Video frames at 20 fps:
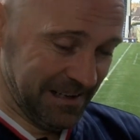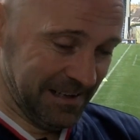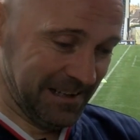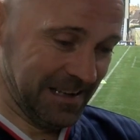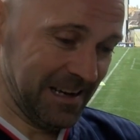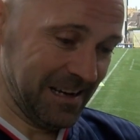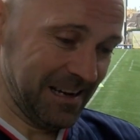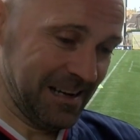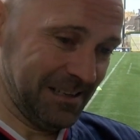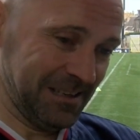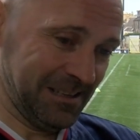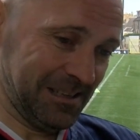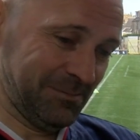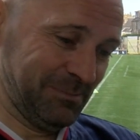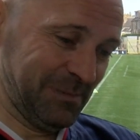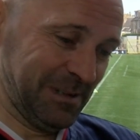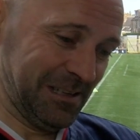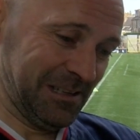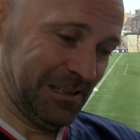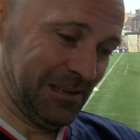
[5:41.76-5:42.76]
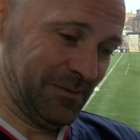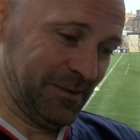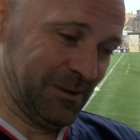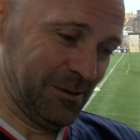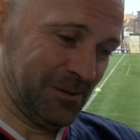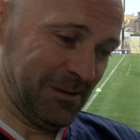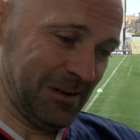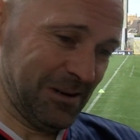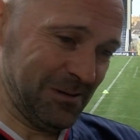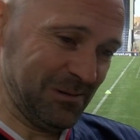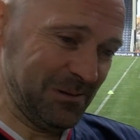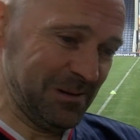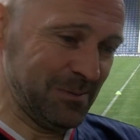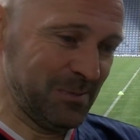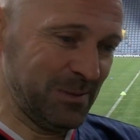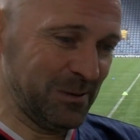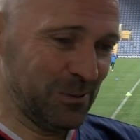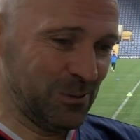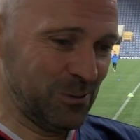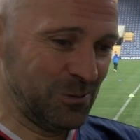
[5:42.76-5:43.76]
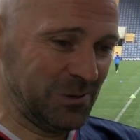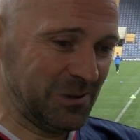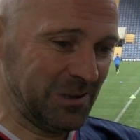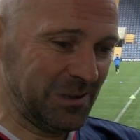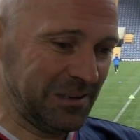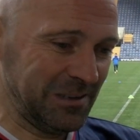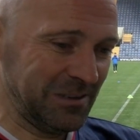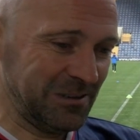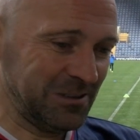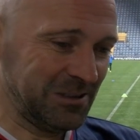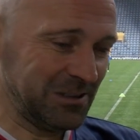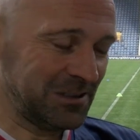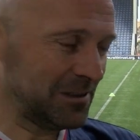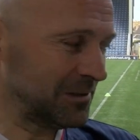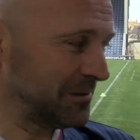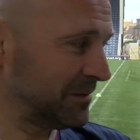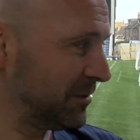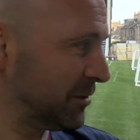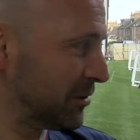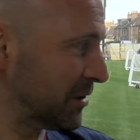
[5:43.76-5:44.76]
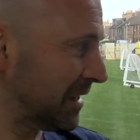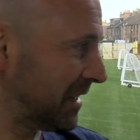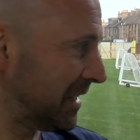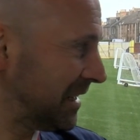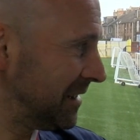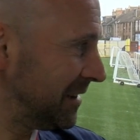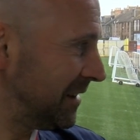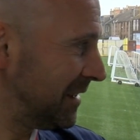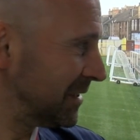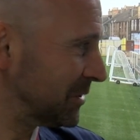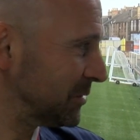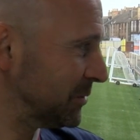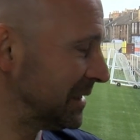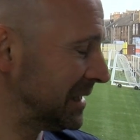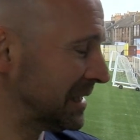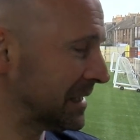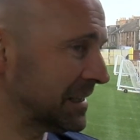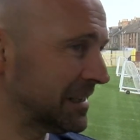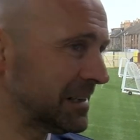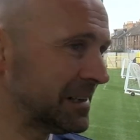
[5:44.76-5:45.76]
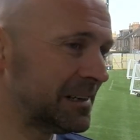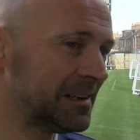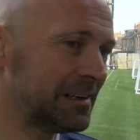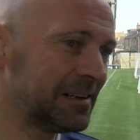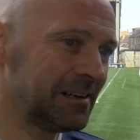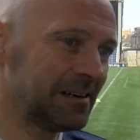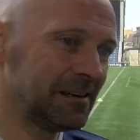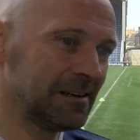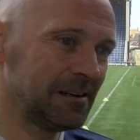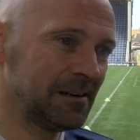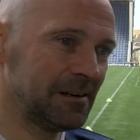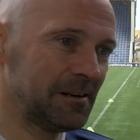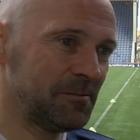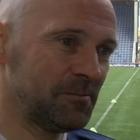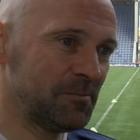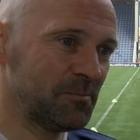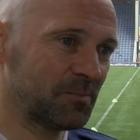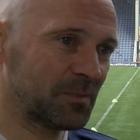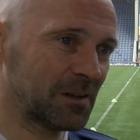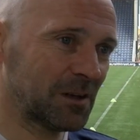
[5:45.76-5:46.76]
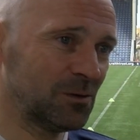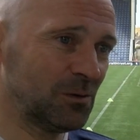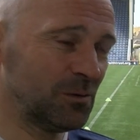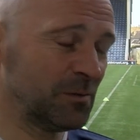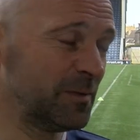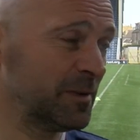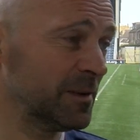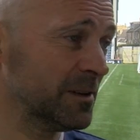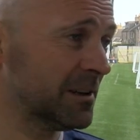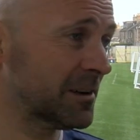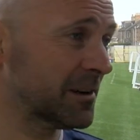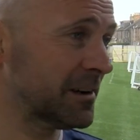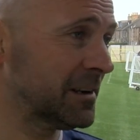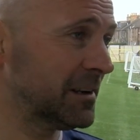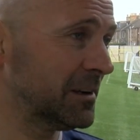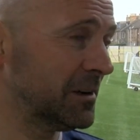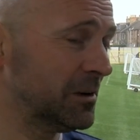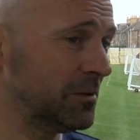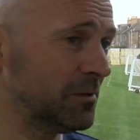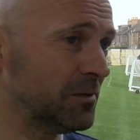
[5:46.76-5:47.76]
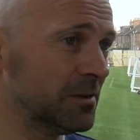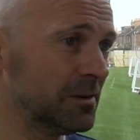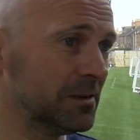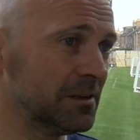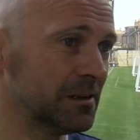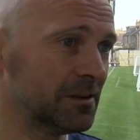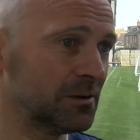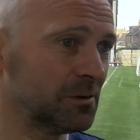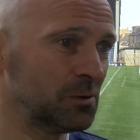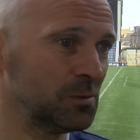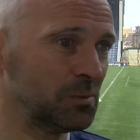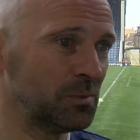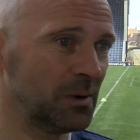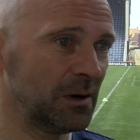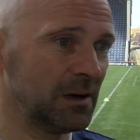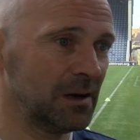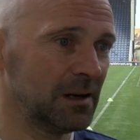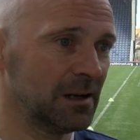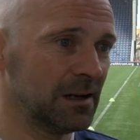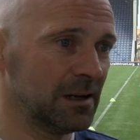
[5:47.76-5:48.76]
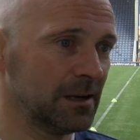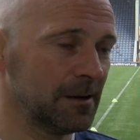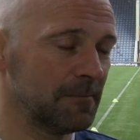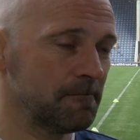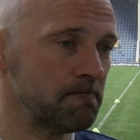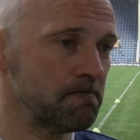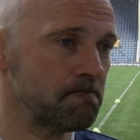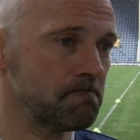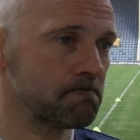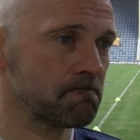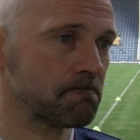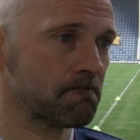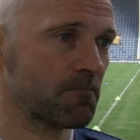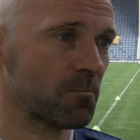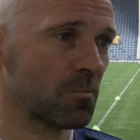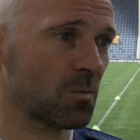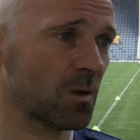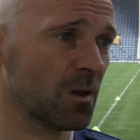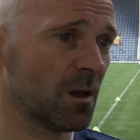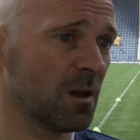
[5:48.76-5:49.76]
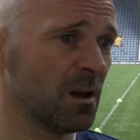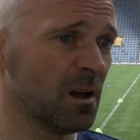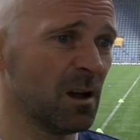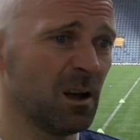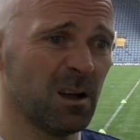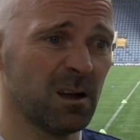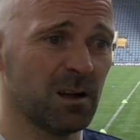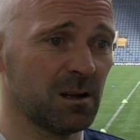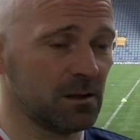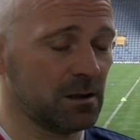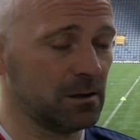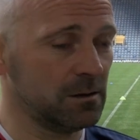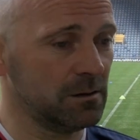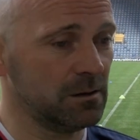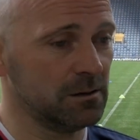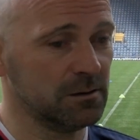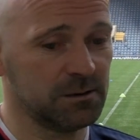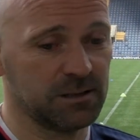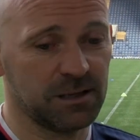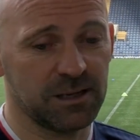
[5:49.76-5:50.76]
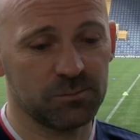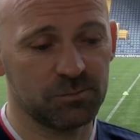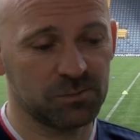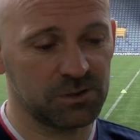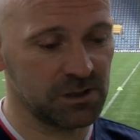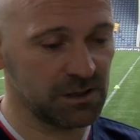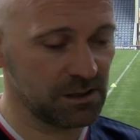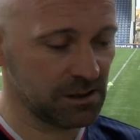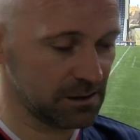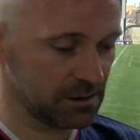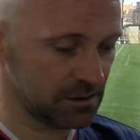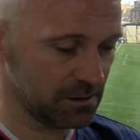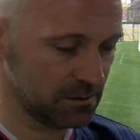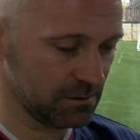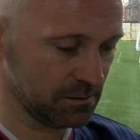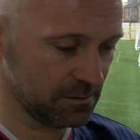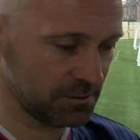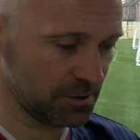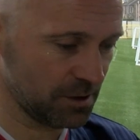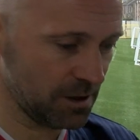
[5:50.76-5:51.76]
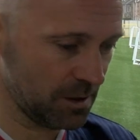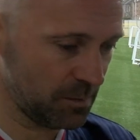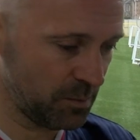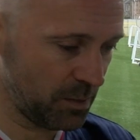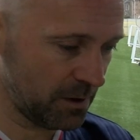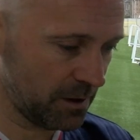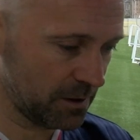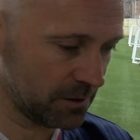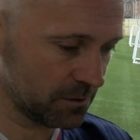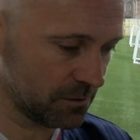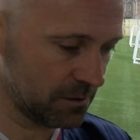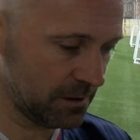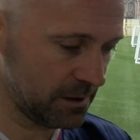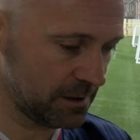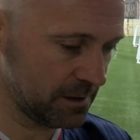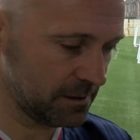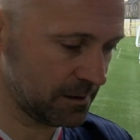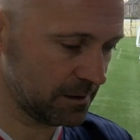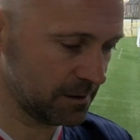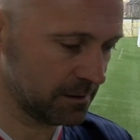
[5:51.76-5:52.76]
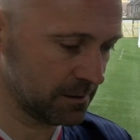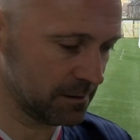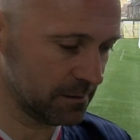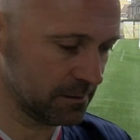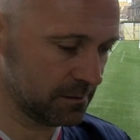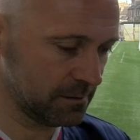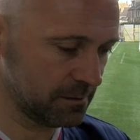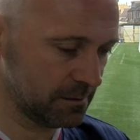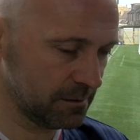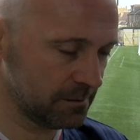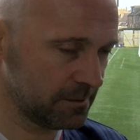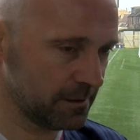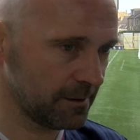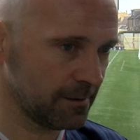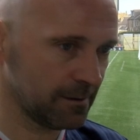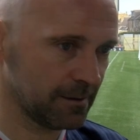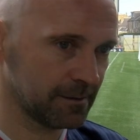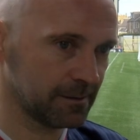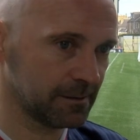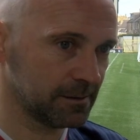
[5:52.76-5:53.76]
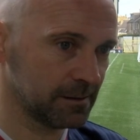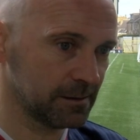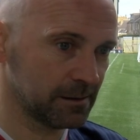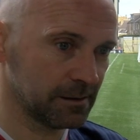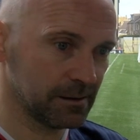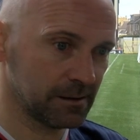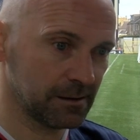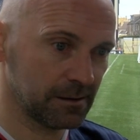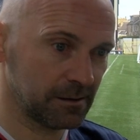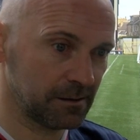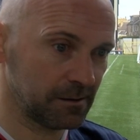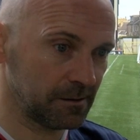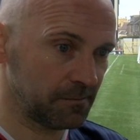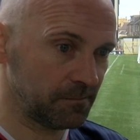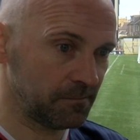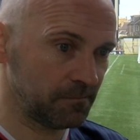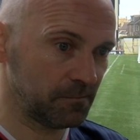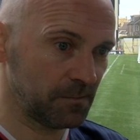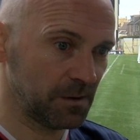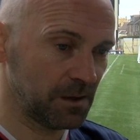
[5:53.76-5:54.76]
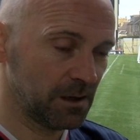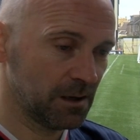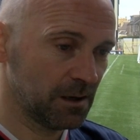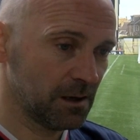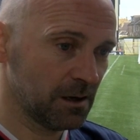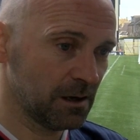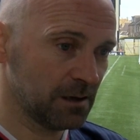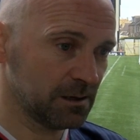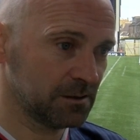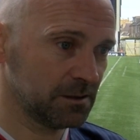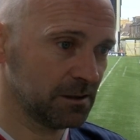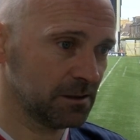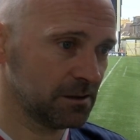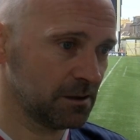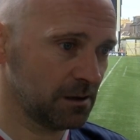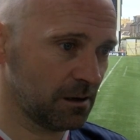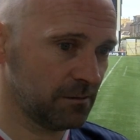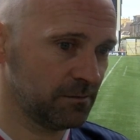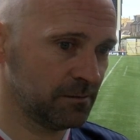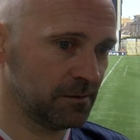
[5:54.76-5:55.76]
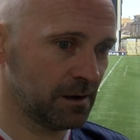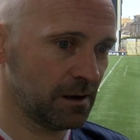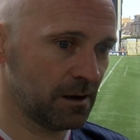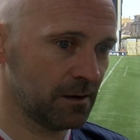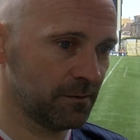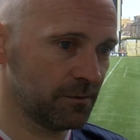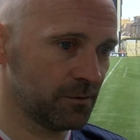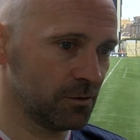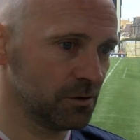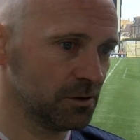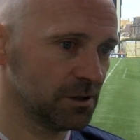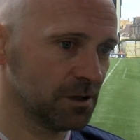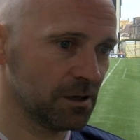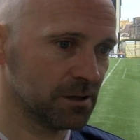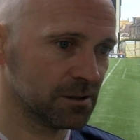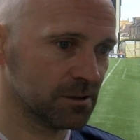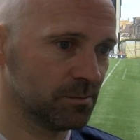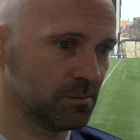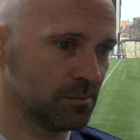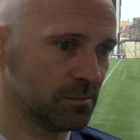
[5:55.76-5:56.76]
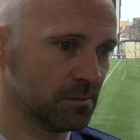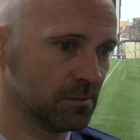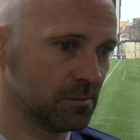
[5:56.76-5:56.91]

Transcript: yeah, it just makes you feel that wee bit older, you know. I just done 48 last week. I don't feel it right enough, you know, but in terms of, you know, try to pass on anything to Dylan, it's just having that enthusiasm,